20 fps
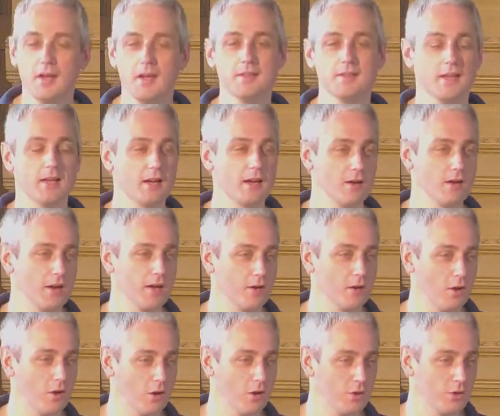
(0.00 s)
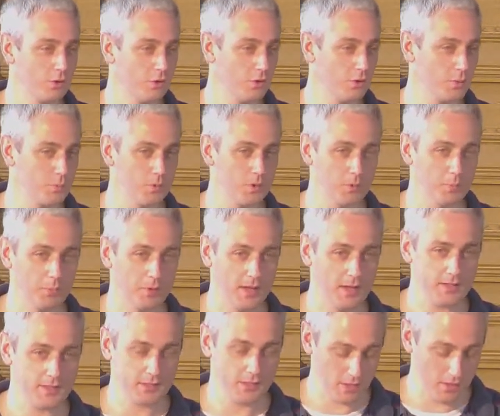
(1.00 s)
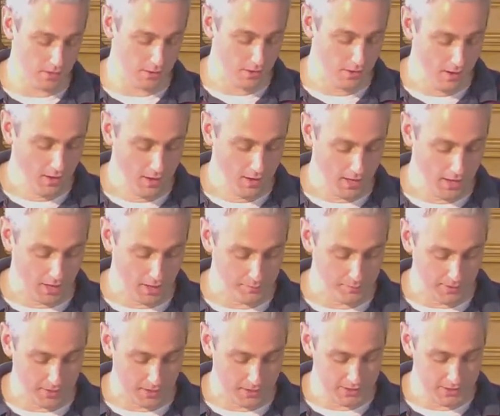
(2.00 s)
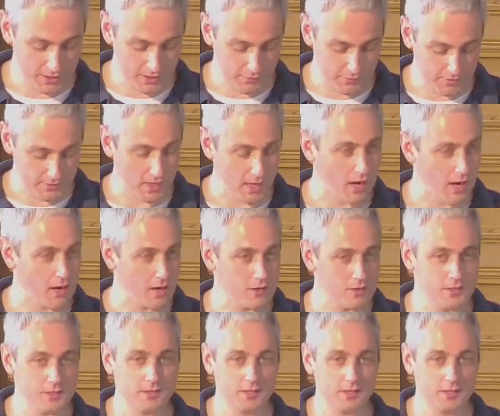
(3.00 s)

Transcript: to hearing how God will bless her as she retires